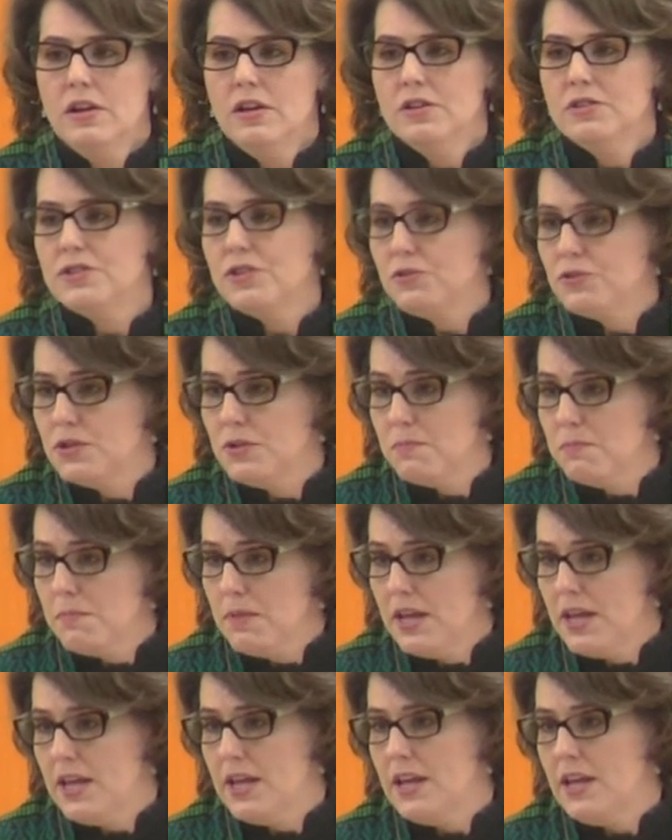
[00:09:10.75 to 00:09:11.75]
So to
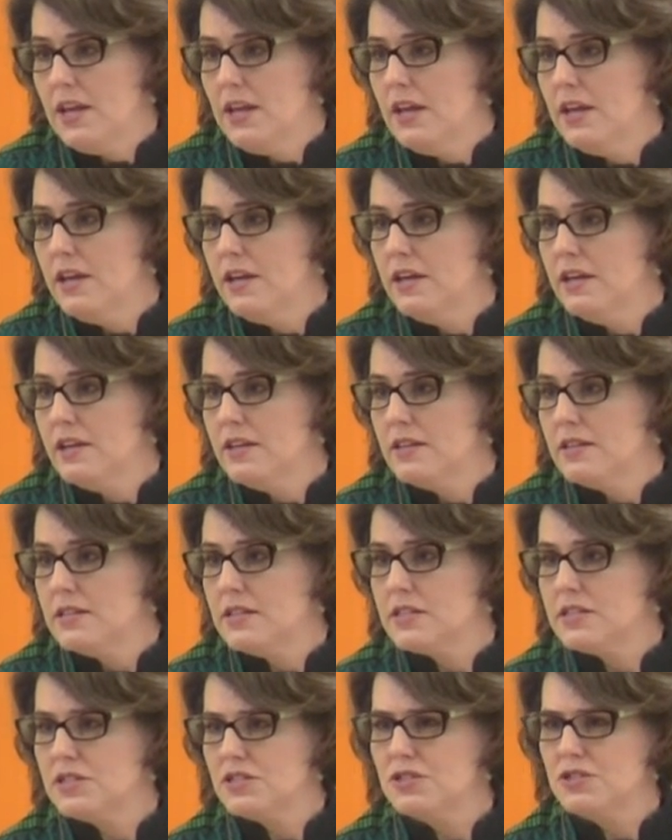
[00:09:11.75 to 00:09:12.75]
me,
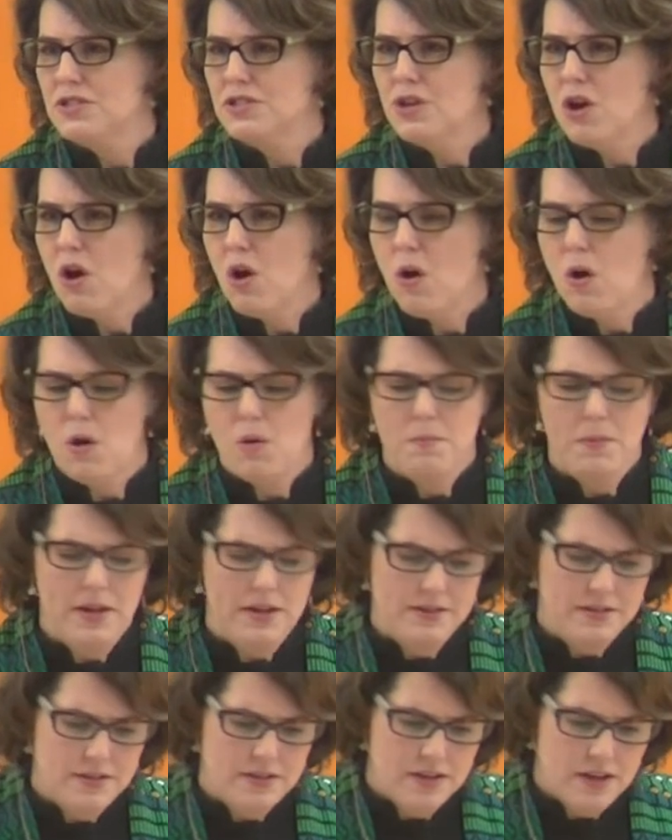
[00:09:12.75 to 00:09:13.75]
this psalm
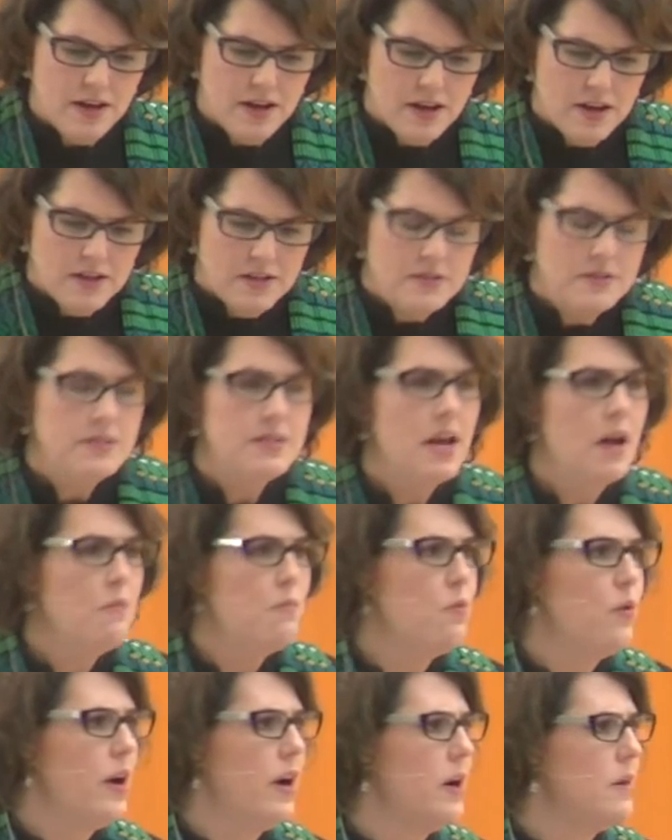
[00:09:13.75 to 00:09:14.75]
is
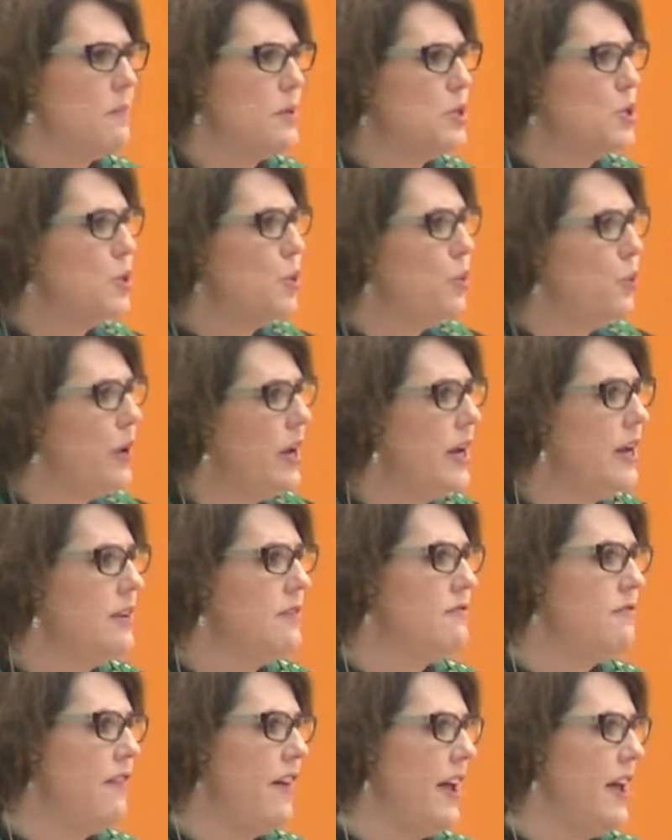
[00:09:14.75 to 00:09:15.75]
somewhere
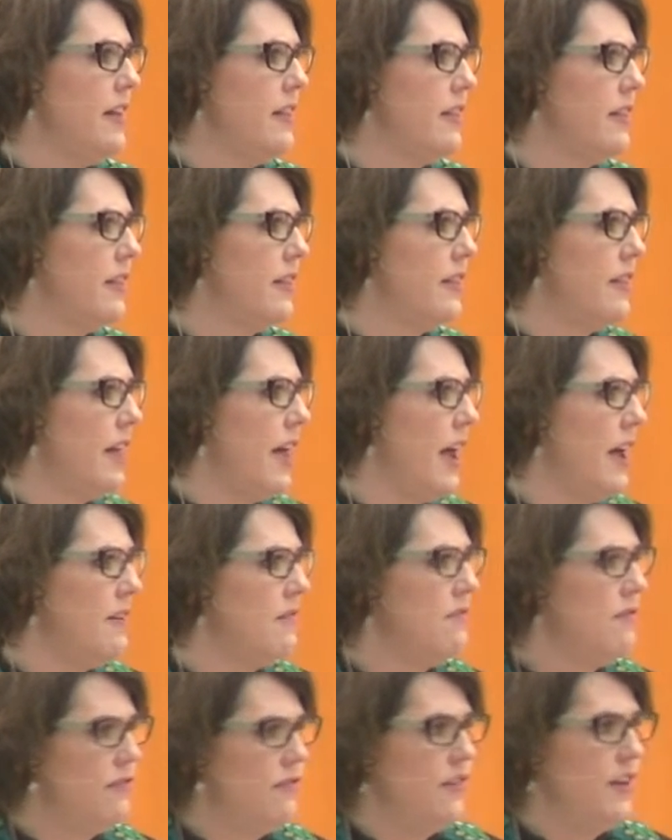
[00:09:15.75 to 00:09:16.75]
between faith
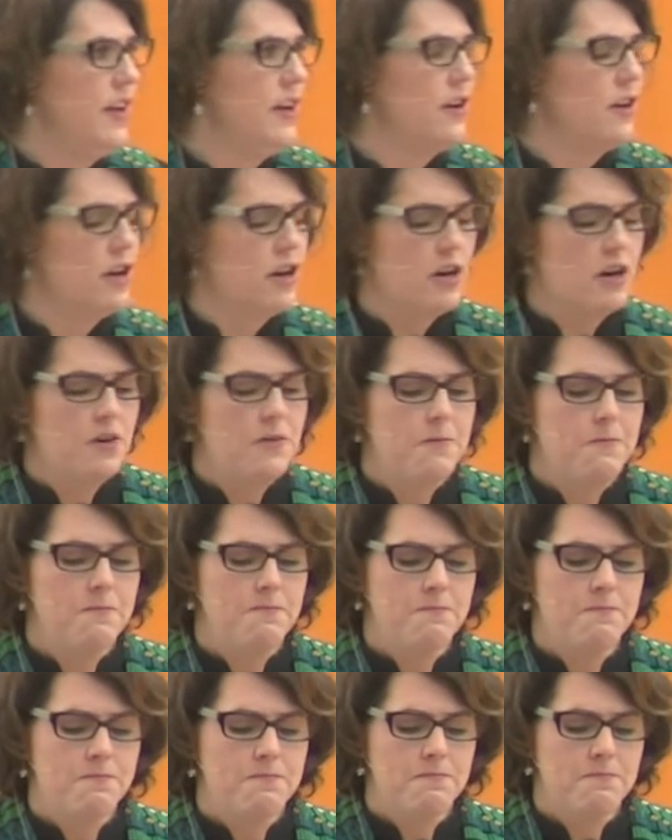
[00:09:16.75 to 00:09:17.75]
and fear,
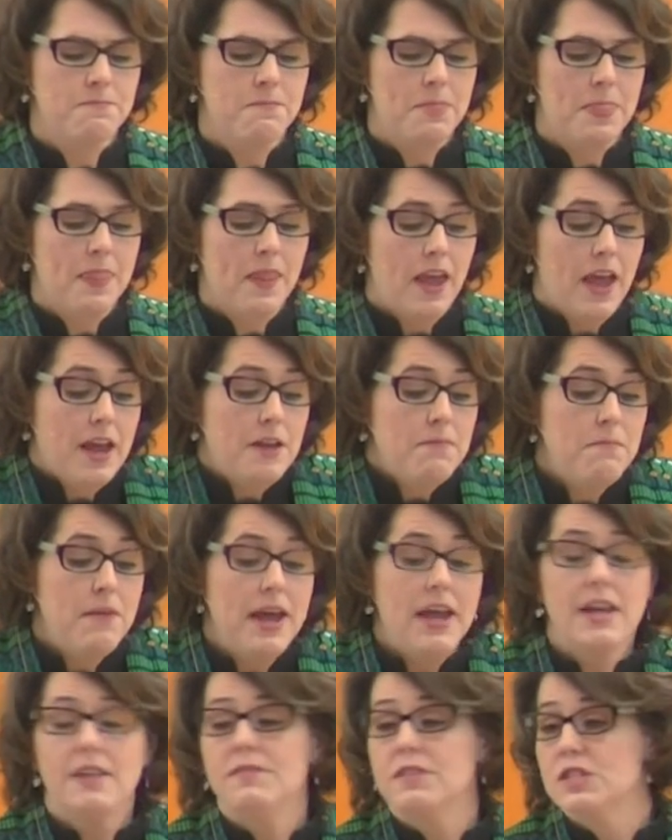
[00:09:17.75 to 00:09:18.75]
and
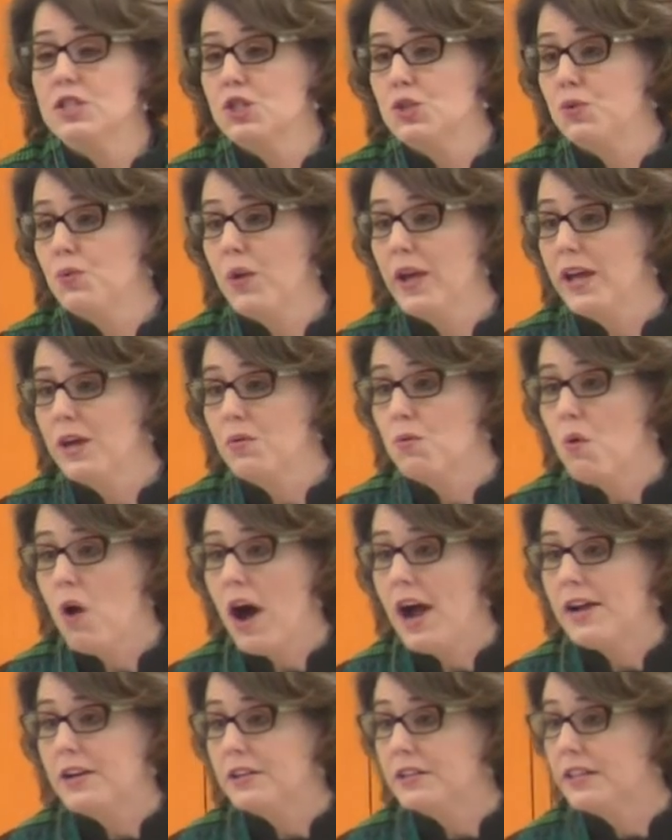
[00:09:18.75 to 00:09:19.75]
may even swing
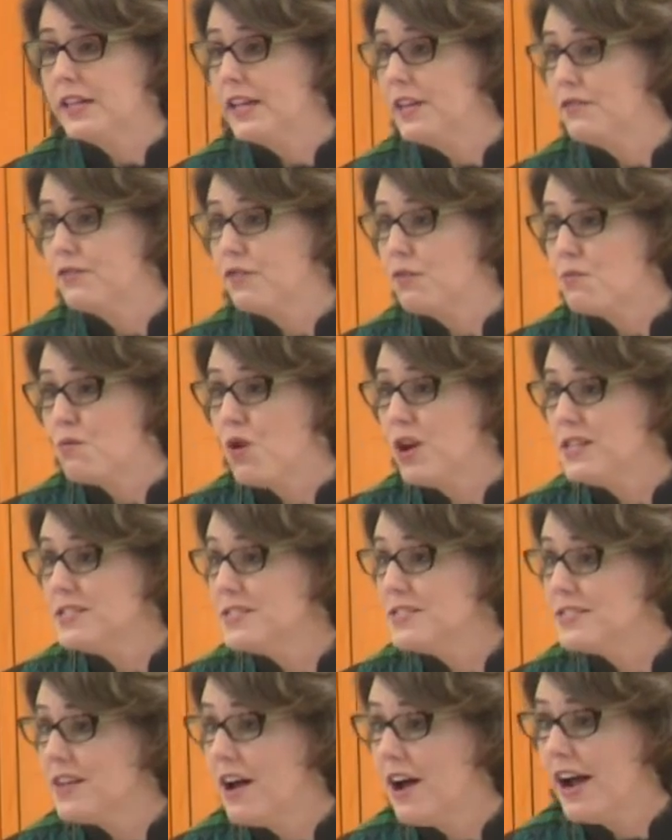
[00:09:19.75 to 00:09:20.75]
wildly from one
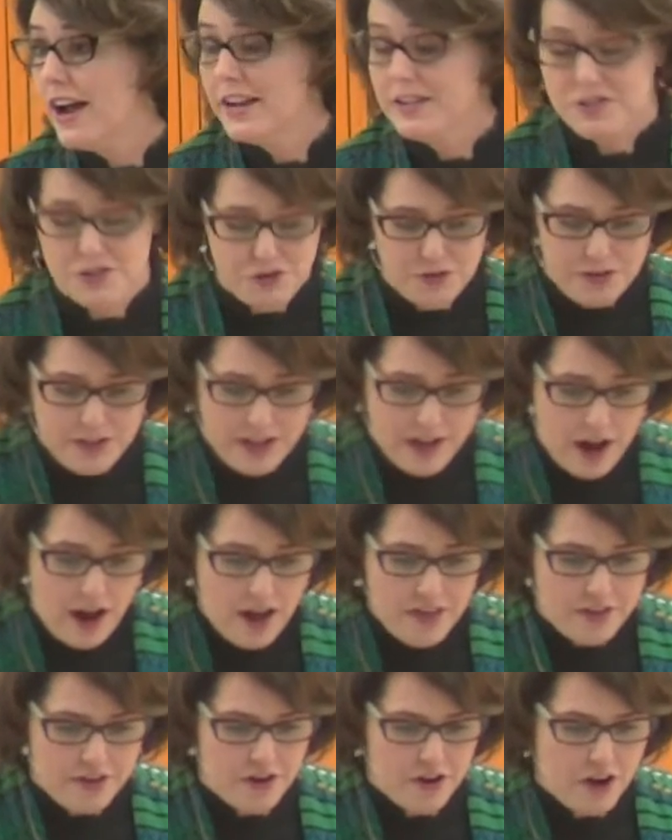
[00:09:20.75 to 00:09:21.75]
side to the
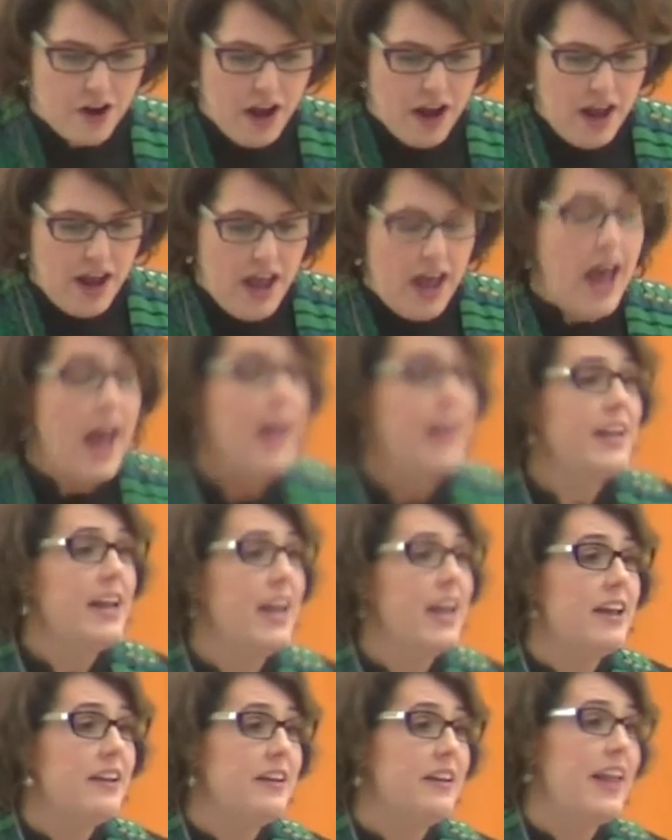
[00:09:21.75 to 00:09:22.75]
other. And
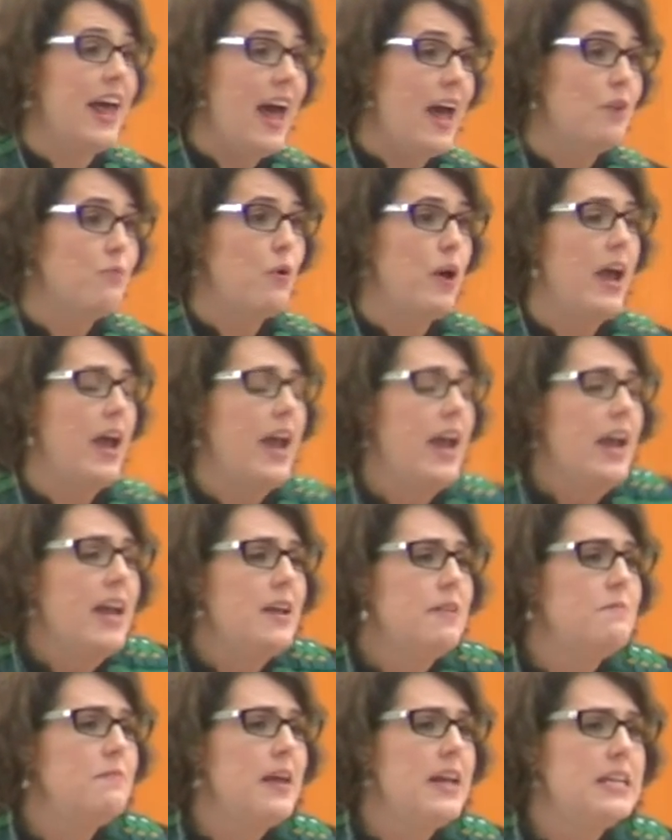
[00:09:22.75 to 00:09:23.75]
in that way,
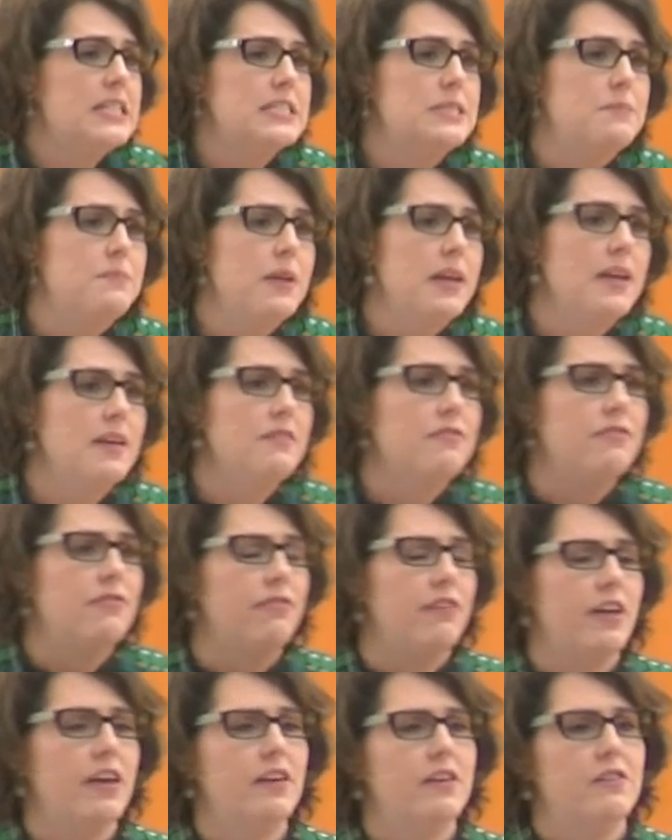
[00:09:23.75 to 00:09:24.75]
it makes me
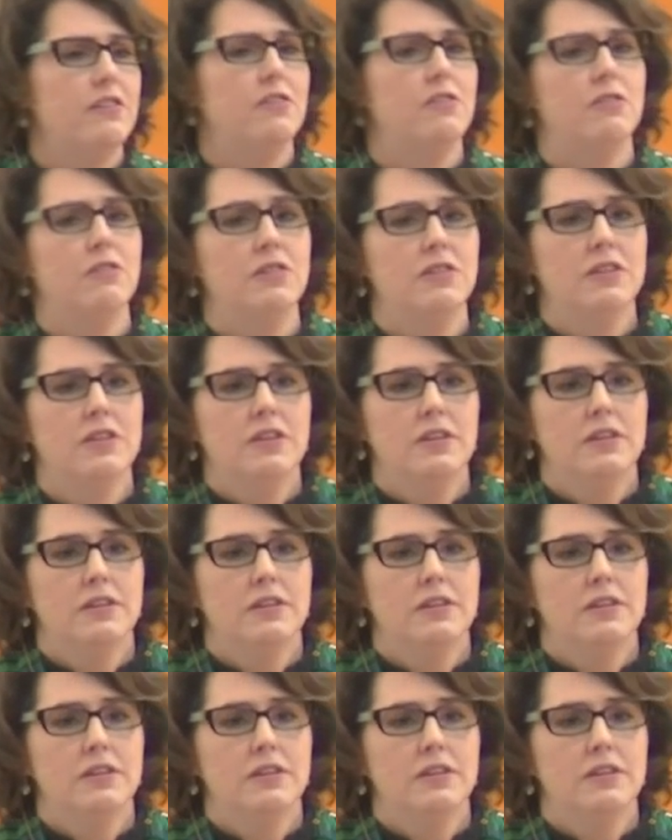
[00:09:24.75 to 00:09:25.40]
feel